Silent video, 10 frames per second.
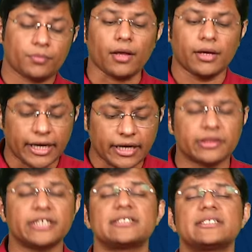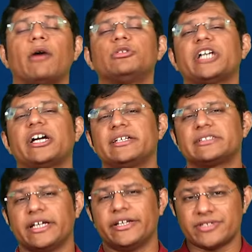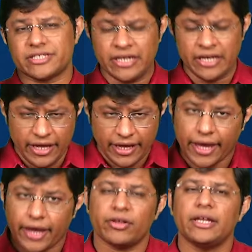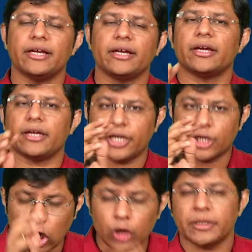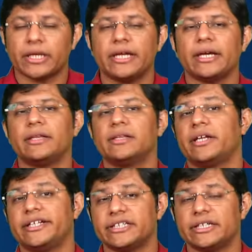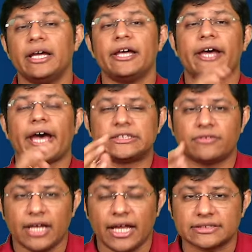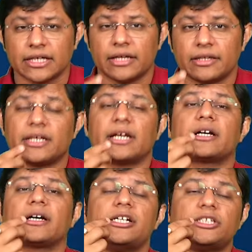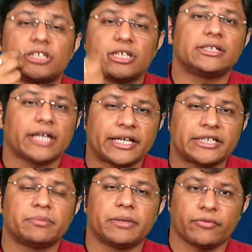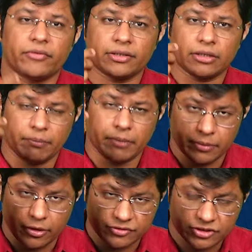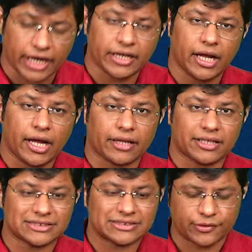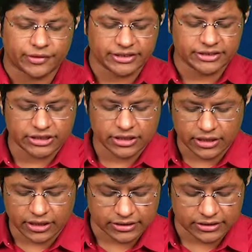Right? This is how China has invested heavily economically in the region, as well as there are cultural ties between the people of China and the Southeast Asian countries.